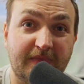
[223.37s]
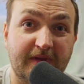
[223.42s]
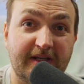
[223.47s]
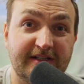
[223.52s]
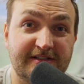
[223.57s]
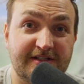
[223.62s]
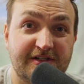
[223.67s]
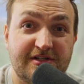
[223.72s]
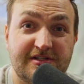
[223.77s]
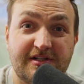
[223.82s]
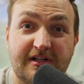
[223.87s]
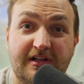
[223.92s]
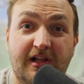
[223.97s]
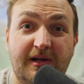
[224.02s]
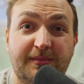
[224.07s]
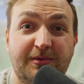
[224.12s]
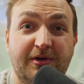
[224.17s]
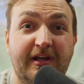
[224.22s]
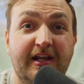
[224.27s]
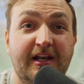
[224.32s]
Is it just a
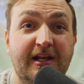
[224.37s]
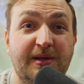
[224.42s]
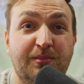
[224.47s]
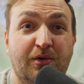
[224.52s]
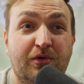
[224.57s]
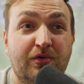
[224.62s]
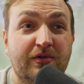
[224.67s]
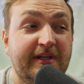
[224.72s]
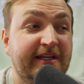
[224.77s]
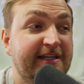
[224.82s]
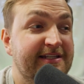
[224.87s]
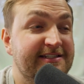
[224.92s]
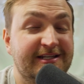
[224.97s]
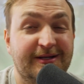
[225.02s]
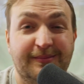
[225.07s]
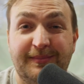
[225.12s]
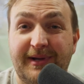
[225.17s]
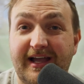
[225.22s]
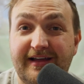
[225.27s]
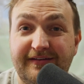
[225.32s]
club you're hitting poorly? Is it
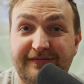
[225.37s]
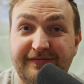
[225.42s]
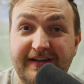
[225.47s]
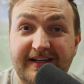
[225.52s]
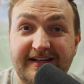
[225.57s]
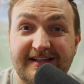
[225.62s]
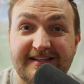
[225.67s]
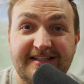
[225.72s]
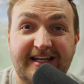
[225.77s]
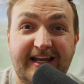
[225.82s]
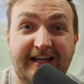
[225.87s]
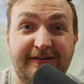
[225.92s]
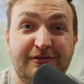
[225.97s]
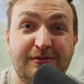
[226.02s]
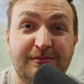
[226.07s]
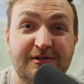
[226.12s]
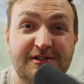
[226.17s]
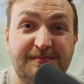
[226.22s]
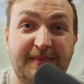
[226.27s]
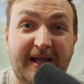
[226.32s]
a bad fit? Does it have
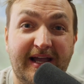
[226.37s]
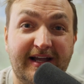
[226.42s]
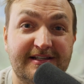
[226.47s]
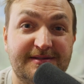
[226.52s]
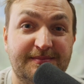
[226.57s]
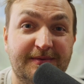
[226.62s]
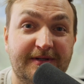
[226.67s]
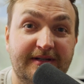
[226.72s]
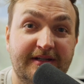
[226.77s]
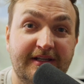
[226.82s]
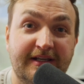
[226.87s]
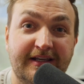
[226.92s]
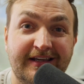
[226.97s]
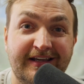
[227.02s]
too much backspin?